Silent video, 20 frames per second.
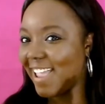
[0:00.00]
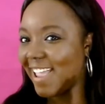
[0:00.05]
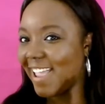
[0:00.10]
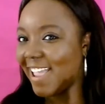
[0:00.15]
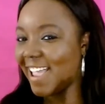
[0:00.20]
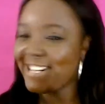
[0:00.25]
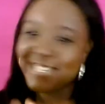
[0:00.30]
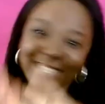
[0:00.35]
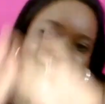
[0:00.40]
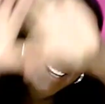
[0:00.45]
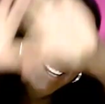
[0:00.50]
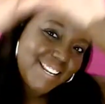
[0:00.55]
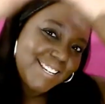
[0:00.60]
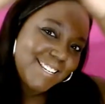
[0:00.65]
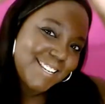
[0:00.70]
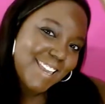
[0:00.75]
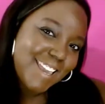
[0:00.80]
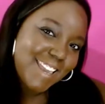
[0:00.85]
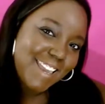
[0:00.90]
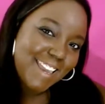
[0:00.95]

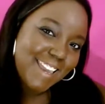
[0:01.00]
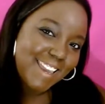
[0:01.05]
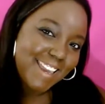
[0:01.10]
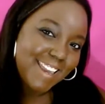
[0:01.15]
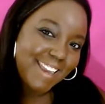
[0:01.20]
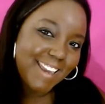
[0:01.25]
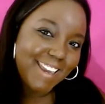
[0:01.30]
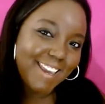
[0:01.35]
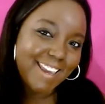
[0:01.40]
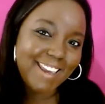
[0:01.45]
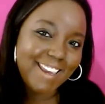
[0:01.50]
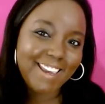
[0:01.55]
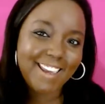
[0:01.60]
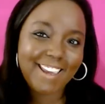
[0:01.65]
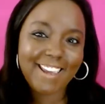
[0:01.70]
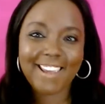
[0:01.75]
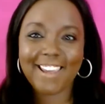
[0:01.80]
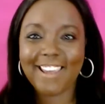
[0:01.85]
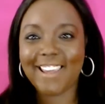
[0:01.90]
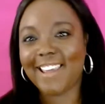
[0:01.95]
Headshot
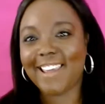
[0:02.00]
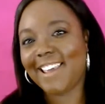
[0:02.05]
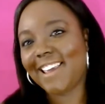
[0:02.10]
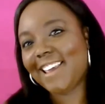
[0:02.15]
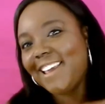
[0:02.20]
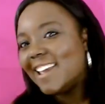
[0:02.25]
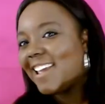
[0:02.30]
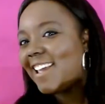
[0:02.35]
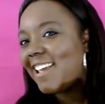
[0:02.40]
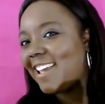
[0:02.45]
day.